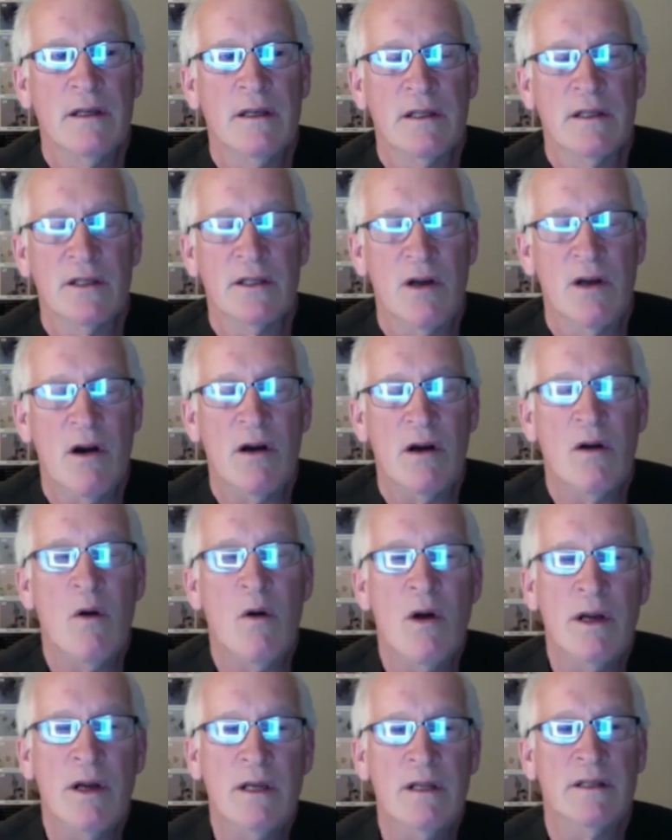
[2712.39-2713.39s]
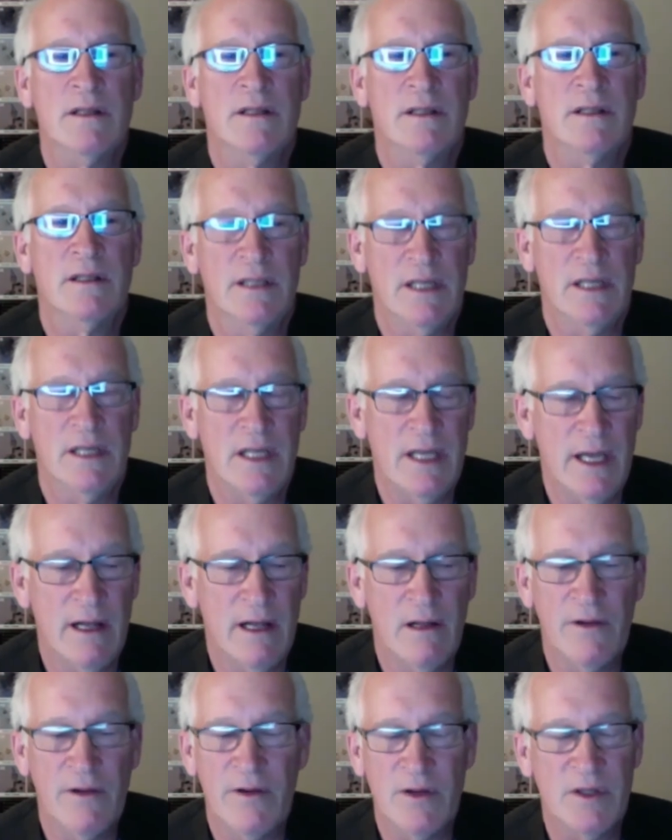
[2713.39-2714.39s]
Start going to the city
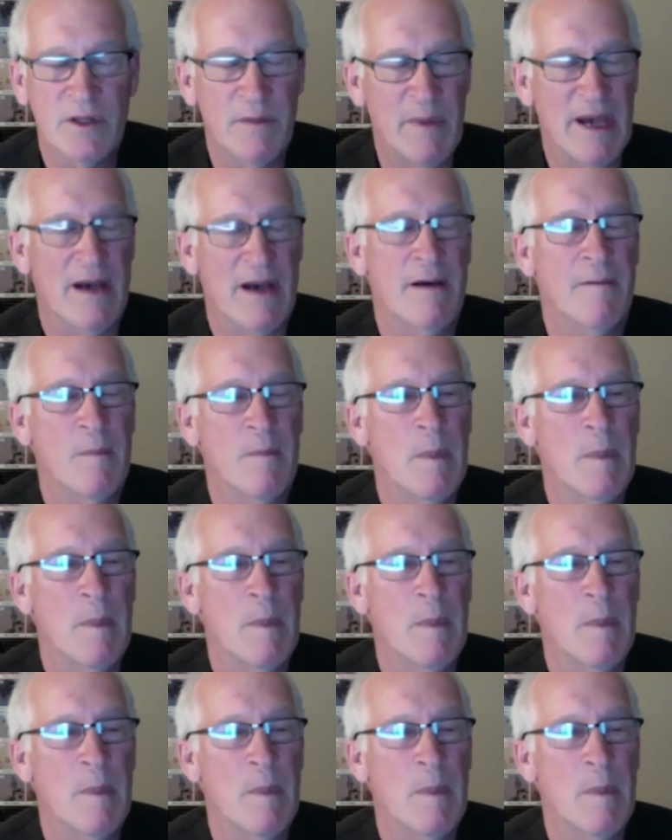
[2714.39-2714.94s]
elders about,